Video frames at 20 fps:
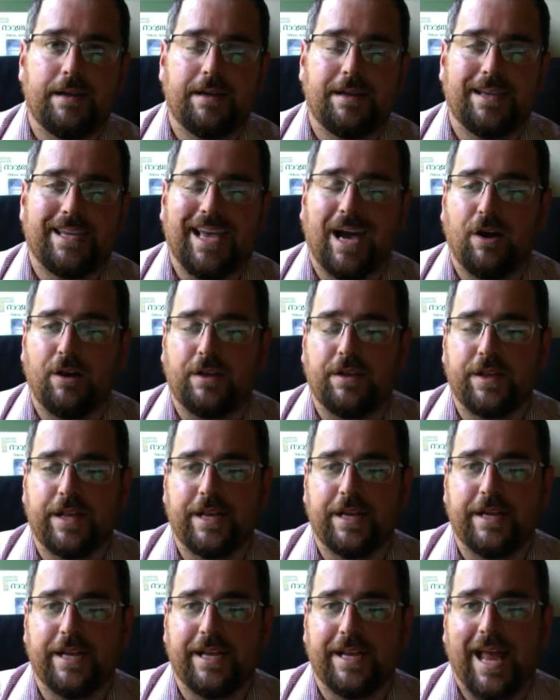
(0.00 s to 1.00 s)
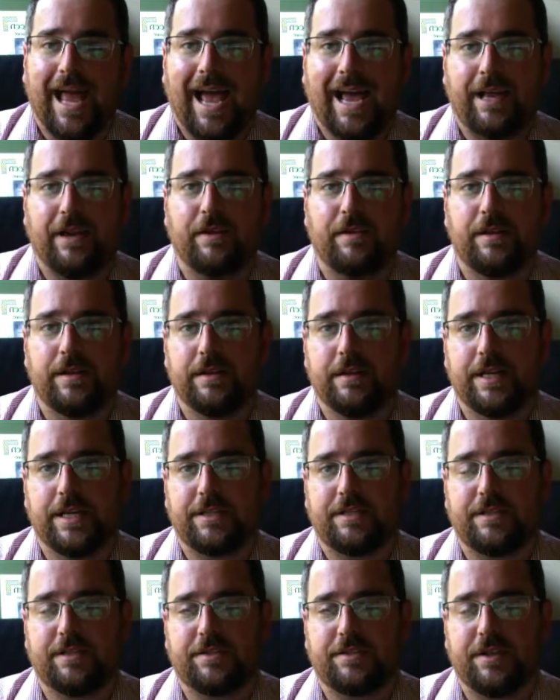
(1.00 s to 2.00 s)
calculated inaccurately
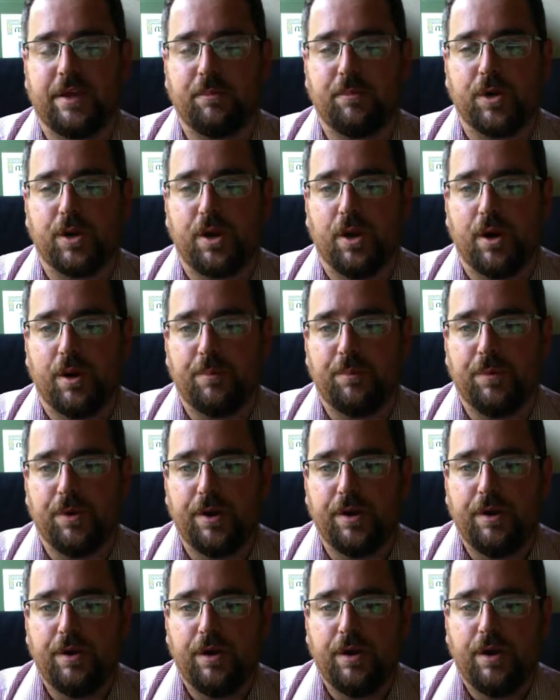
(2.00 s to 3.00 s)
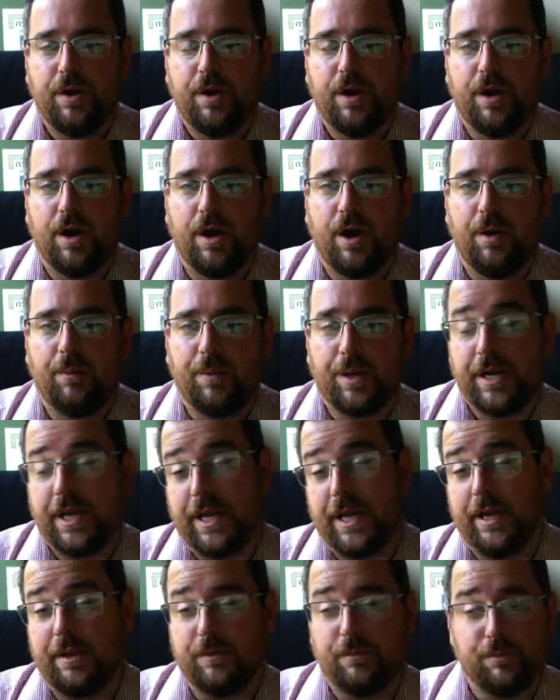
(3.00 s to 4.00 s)
to some regard. But and
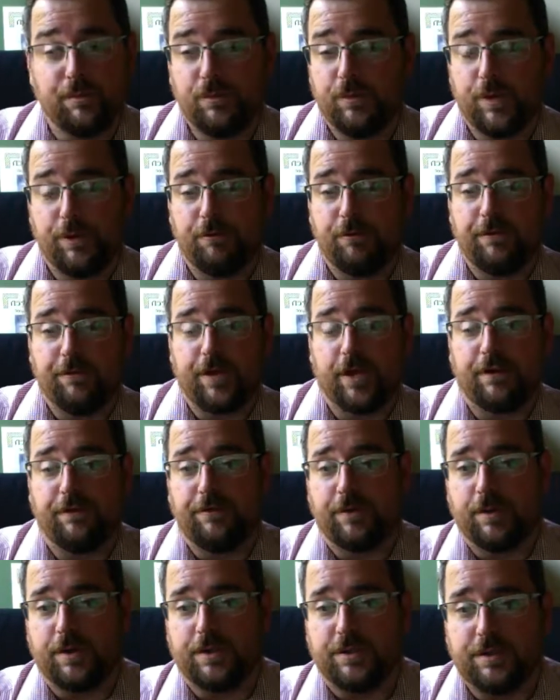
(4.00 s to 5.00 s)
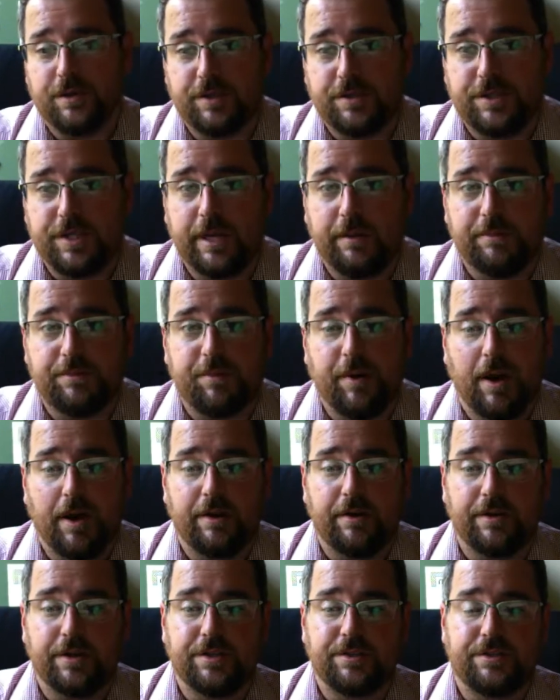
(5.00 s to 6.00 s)
again, we've got to focus on James
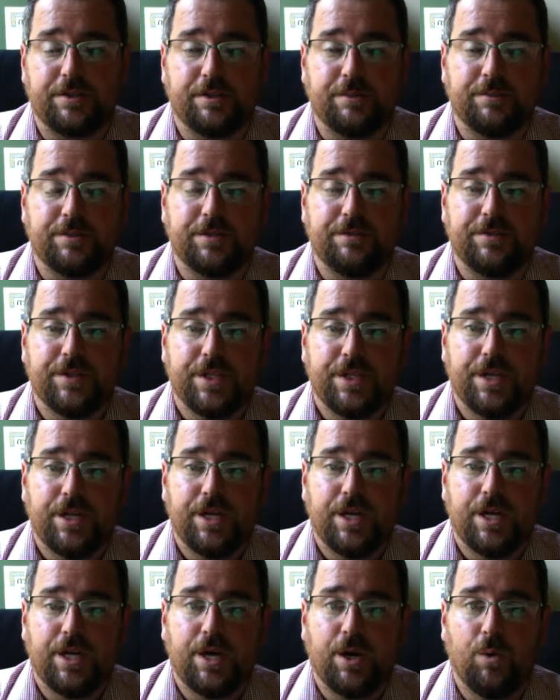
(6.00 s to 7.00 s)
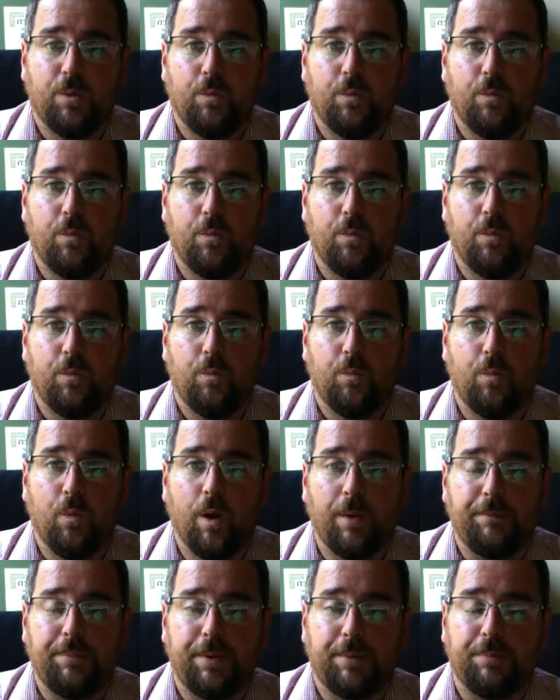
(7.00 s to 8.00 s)
Potter in terms of
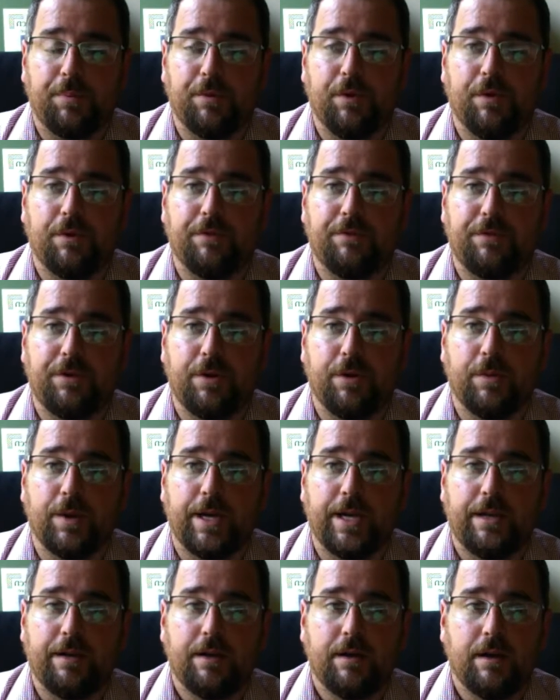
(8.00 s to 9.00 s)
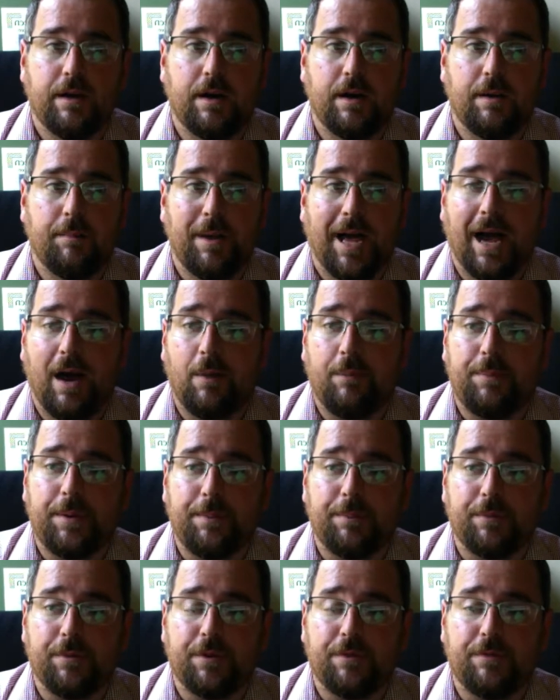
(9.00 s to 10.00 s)
what people are viewing, how
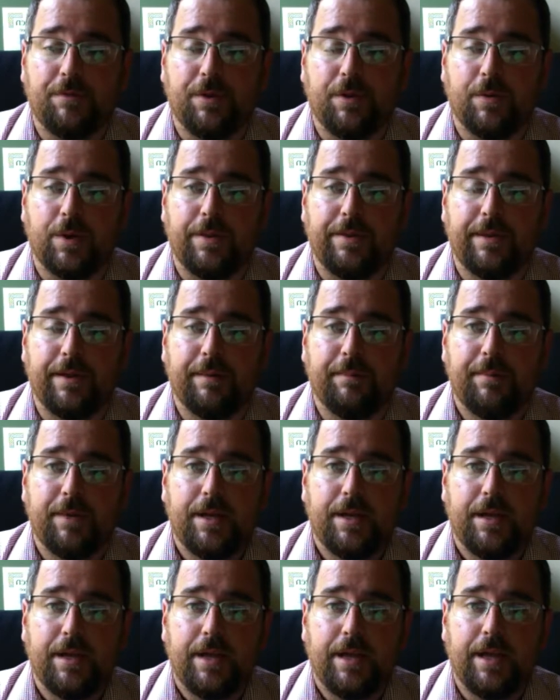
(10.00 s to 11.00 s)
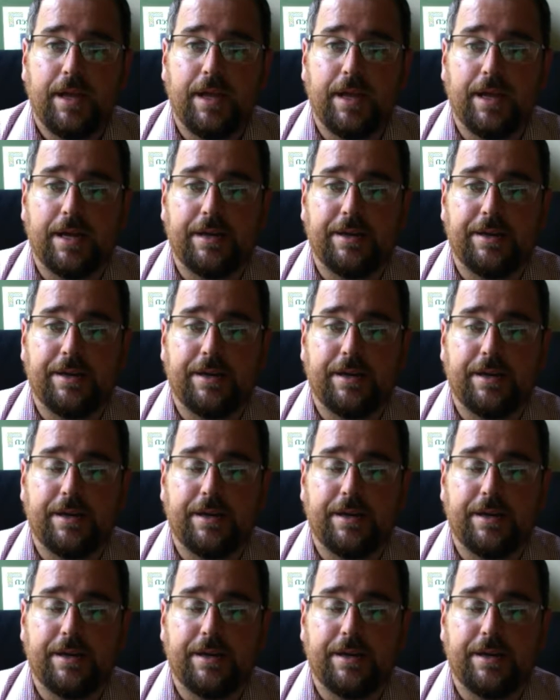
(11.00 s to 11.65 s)
people are viewing them, and